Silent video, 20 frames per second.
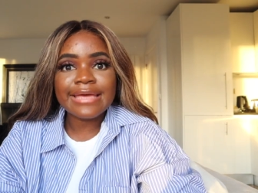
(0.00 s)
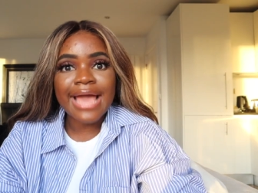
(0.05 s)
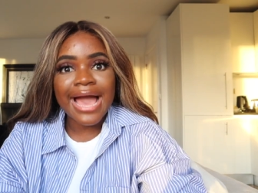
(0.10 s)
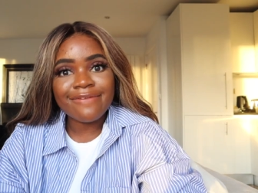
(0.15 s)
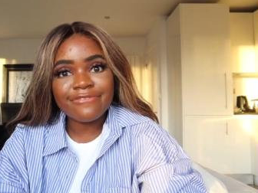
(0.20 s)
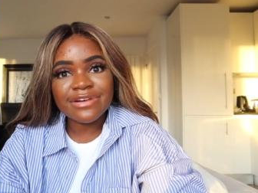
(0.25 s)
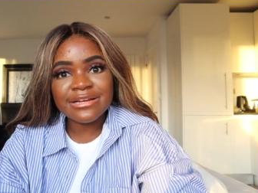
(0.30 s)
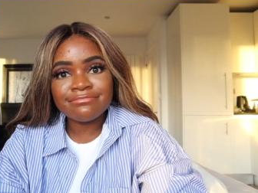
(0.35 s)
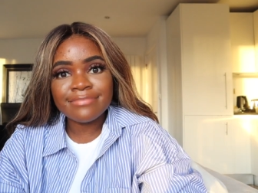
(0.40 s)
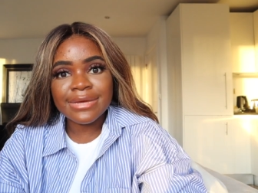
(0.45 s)

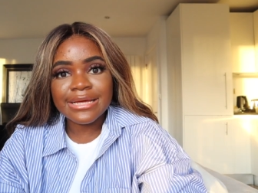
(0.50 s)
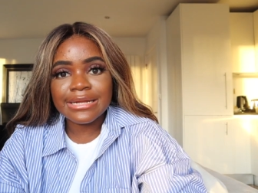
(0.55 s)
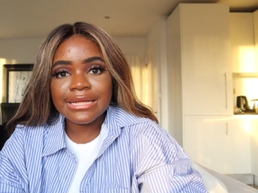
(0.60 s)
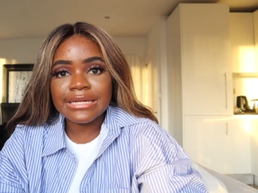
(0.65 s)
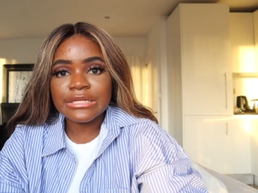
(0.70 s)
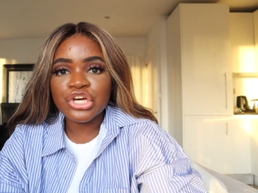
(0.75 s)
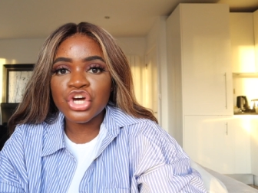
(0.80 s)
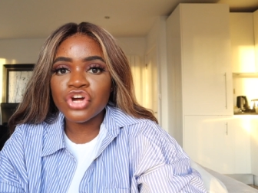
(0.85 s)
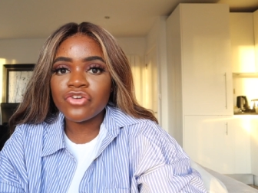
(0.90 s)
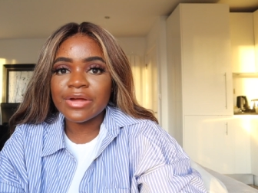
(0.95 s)
Karen
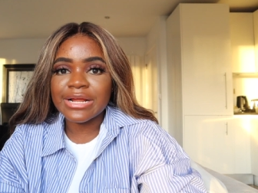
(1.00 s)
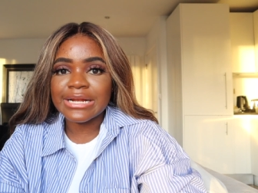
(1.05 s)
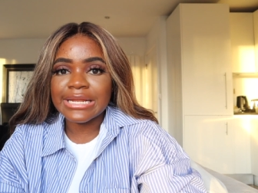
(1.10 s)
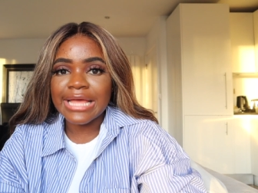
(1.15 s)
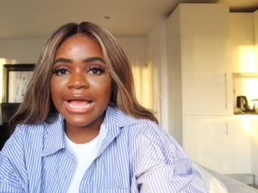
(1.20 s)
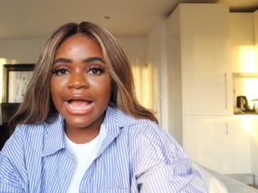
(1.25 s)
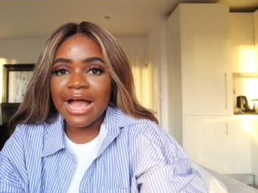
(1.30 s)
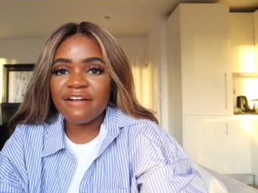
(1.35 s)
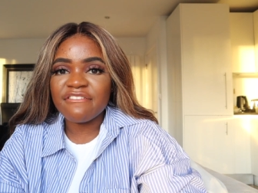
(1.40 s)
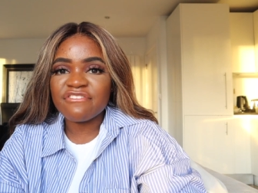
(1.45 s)
Millen
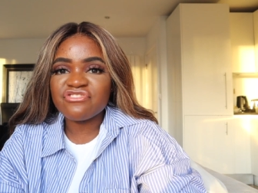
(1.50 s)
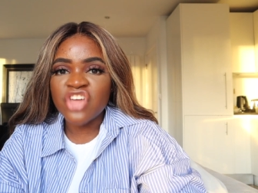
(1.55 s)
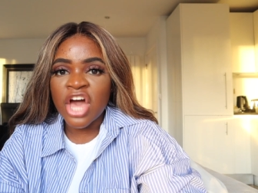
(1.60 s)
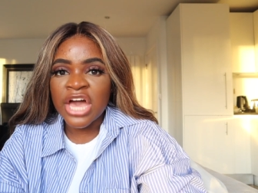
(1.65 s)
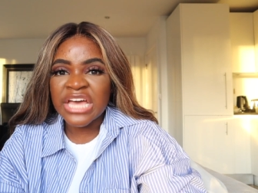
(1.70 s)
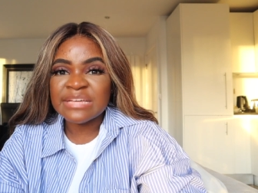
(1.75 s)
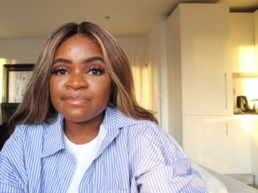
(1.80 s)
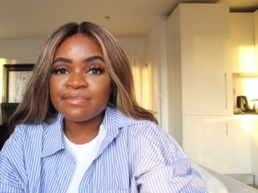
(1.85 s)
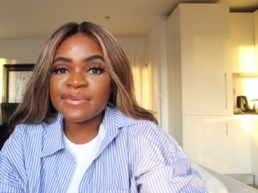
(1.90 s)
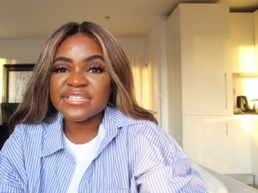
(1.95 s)
currently have
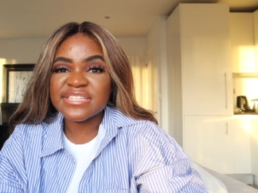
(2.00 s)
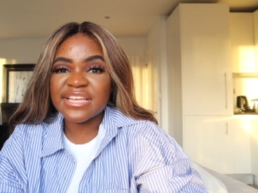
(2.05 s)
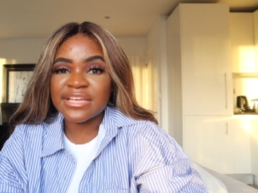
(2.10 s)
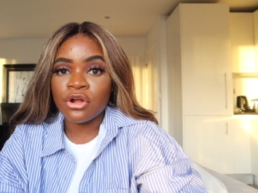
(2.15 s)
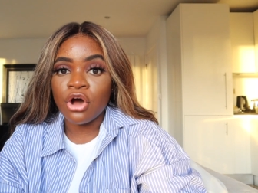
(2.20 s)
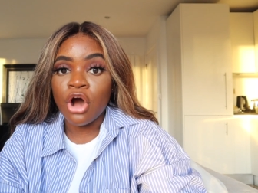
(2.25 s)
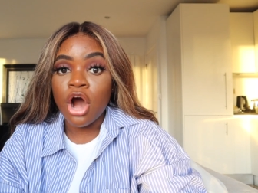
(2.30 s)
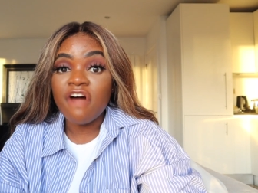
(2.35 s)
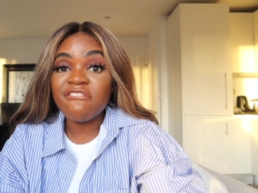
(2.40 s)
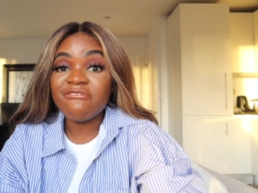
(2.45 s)

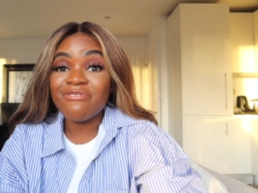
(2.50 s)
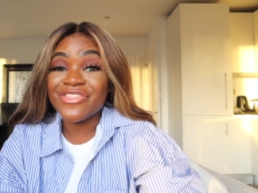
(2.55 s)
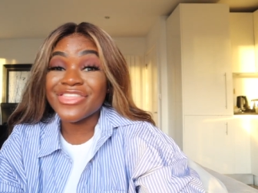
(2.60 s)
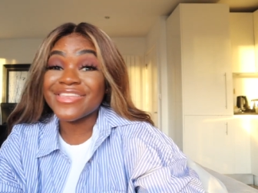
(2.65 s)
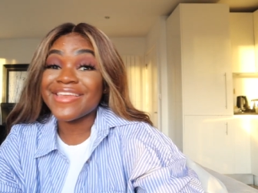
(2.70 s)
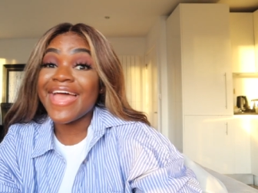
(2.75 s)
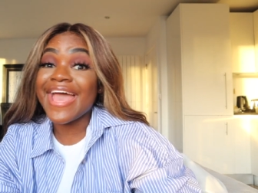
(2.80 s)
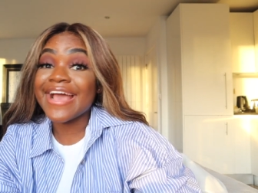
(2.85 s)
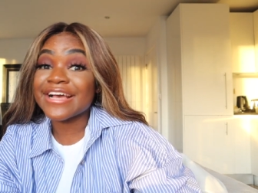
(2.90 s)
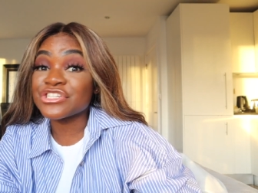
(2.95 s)
30% off with
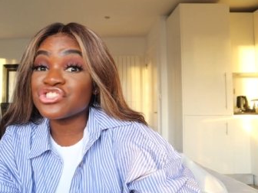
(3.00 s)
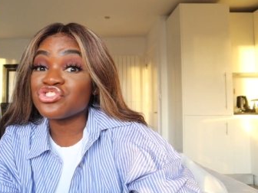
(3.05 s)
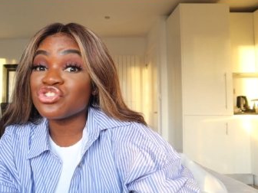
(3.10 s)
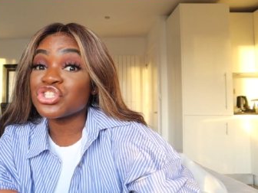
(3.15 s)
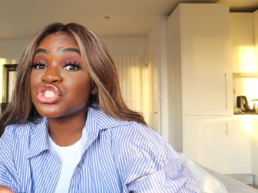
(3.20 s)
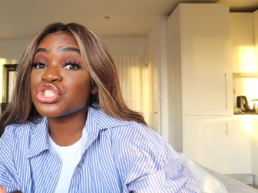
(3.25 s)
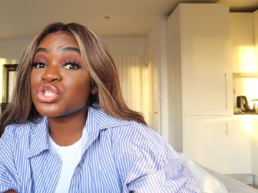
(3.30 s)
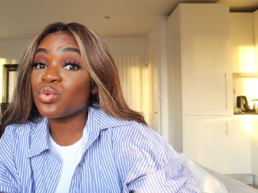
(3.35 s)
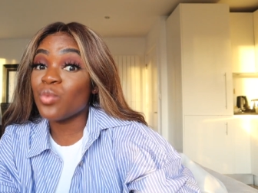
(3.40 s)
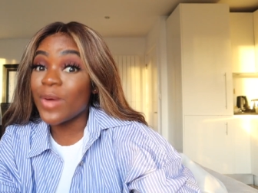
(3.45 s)
an extra
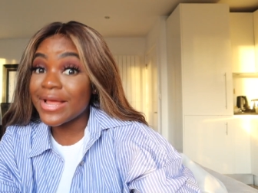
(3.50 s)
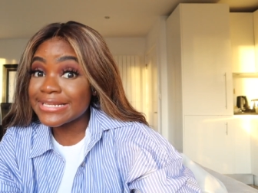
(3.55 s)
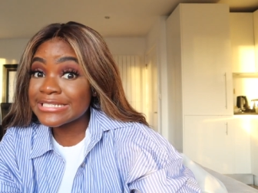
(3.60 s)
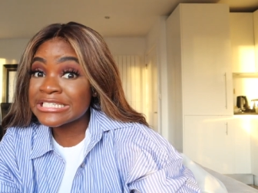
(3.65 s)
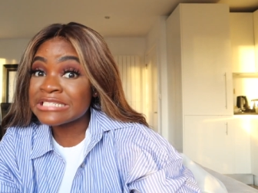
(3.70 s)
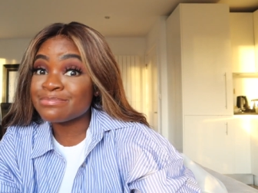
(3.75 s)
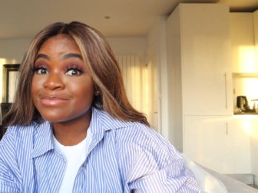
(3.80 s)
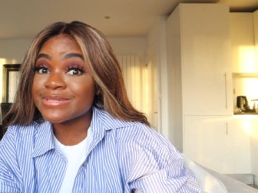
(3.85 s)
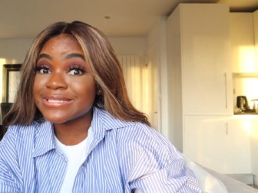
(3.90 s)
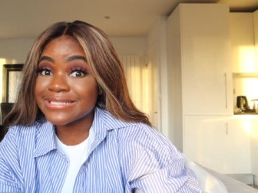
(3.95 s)

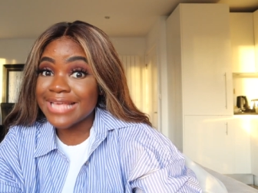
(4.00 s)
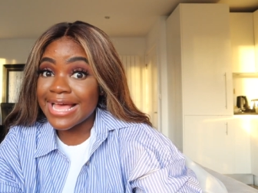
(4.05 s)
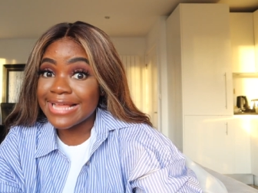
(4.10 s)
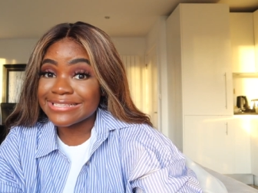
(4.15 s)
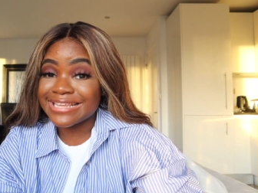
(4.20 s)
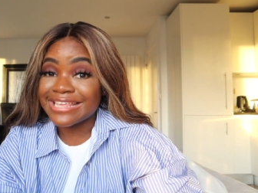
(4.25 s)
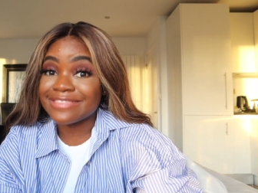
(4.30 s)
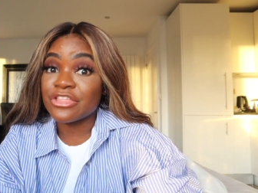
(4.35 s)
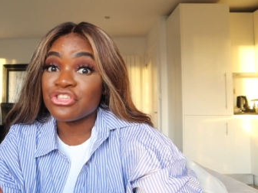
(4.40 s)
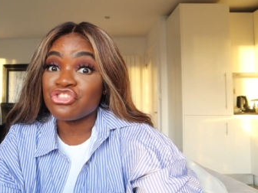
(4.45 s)

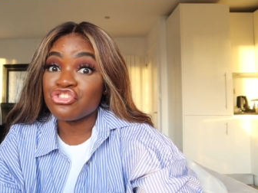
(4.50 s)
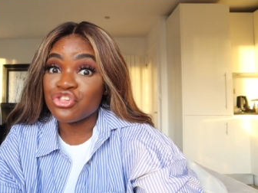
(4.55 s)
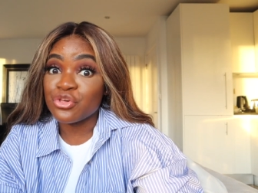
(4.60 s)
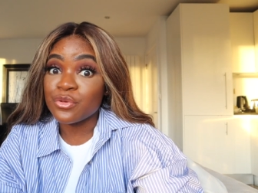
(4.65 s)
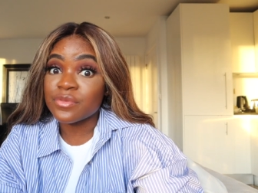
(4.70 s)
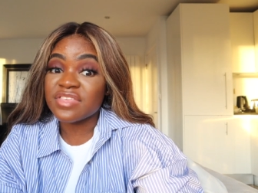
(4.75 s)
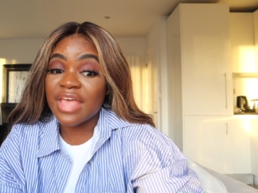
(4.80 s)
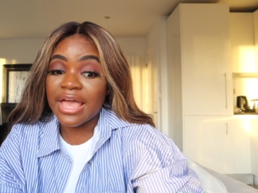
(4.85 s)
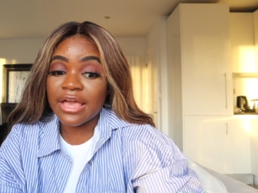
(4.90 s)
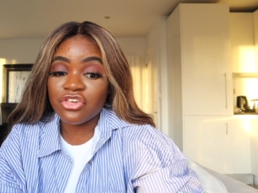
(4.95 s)
20% in the
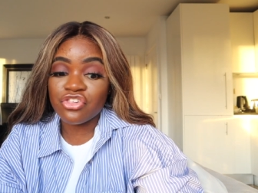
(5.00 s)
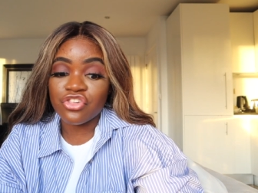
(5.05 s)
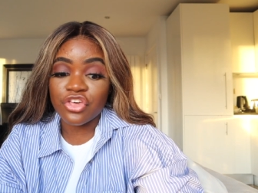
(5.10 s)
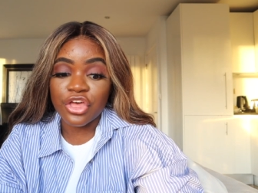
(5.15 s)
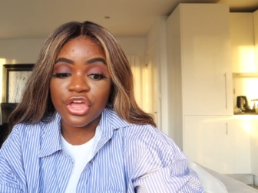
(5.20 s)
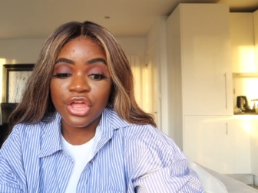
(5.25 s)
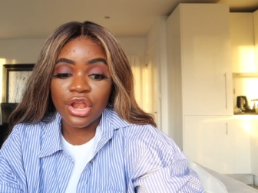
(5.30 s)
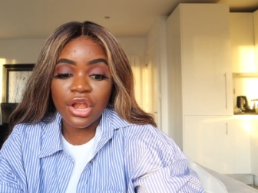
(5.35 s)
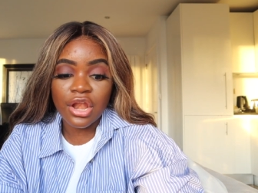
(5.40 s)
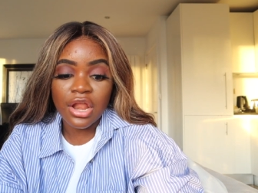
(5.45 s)
new
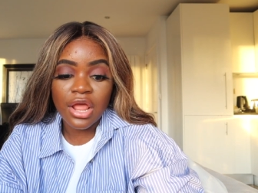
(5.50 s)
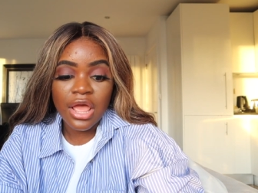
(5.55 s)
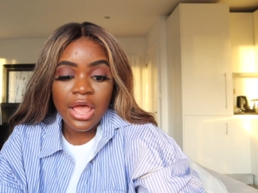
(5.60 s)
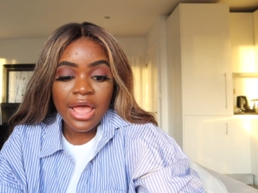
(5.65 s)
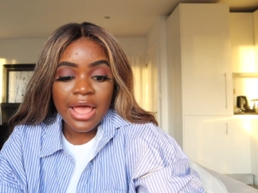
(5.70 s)
section.